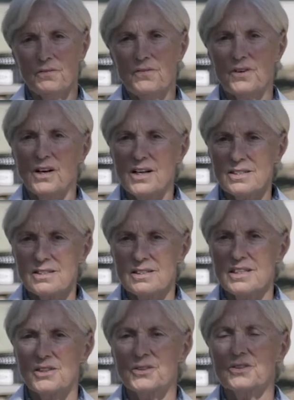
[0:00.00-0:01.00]
for us in
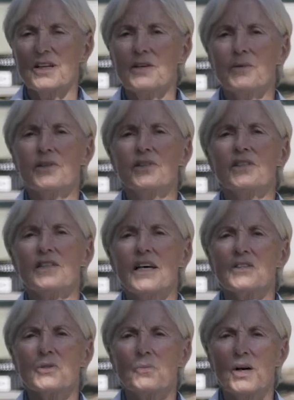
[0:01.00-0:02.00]
the older neighborhoods
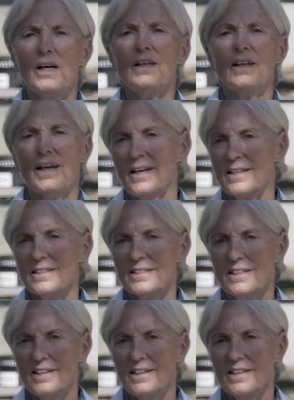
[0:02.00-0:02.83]
as well as